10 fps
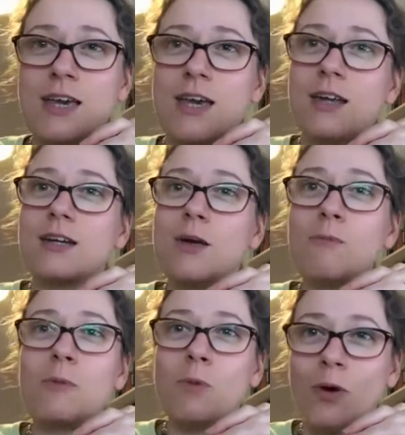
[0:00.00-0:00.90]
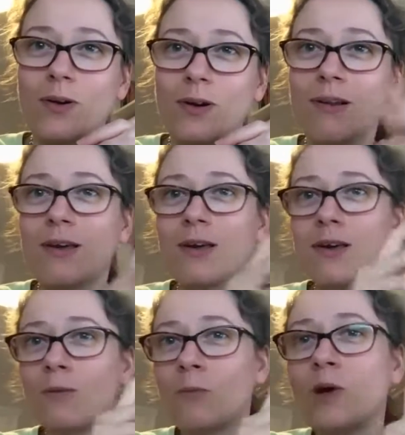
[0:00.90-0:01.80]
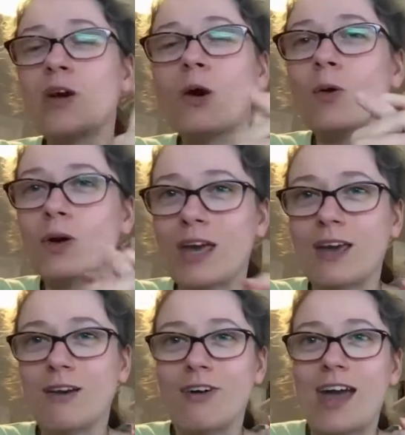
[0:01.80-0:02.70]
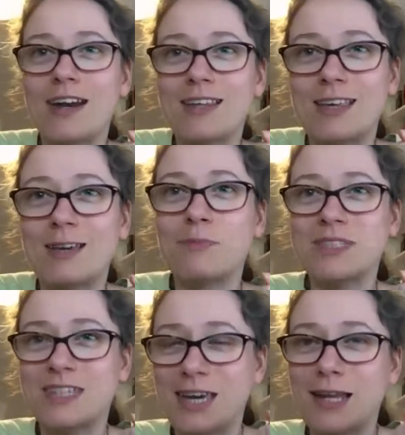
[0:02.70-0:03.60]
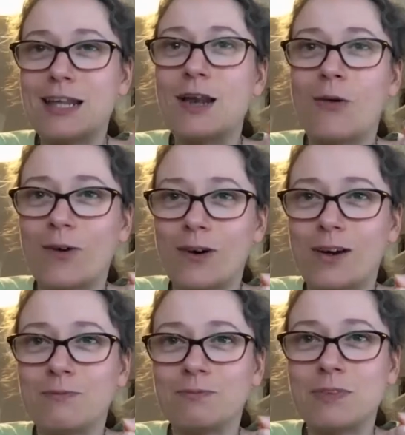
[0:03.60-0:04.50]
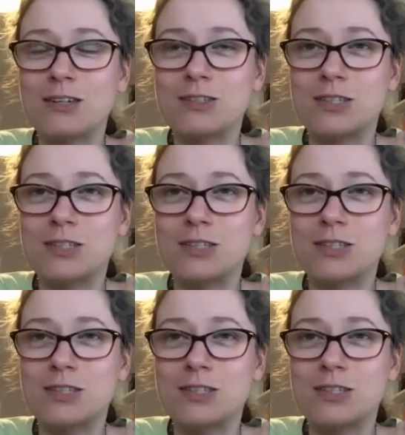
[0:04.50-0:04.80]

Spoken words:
Number one, we're not looking for anything particularly long. So